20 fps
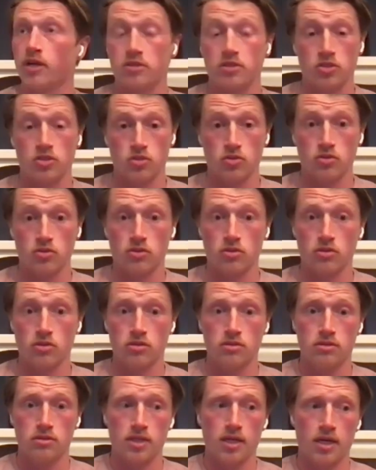when I
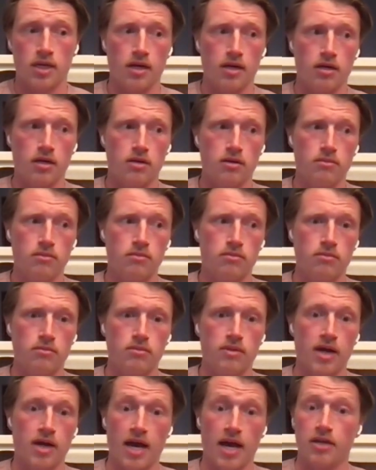saw um,
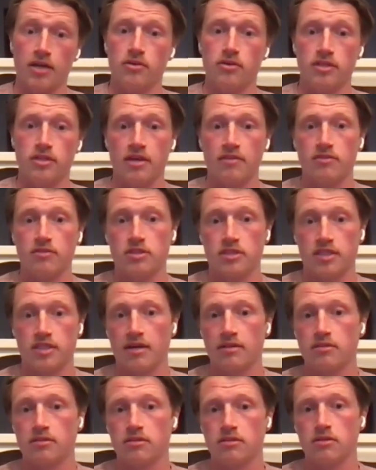Hannah and David's
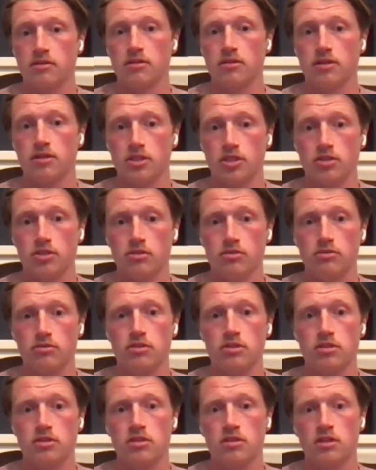death on yep. the
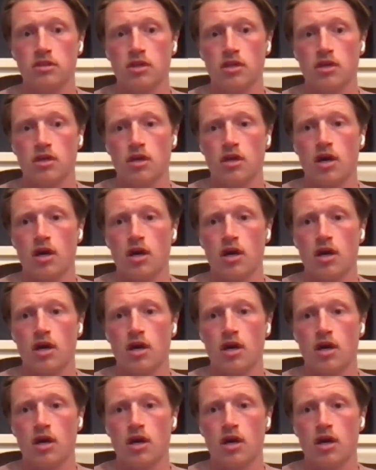news. Yeah.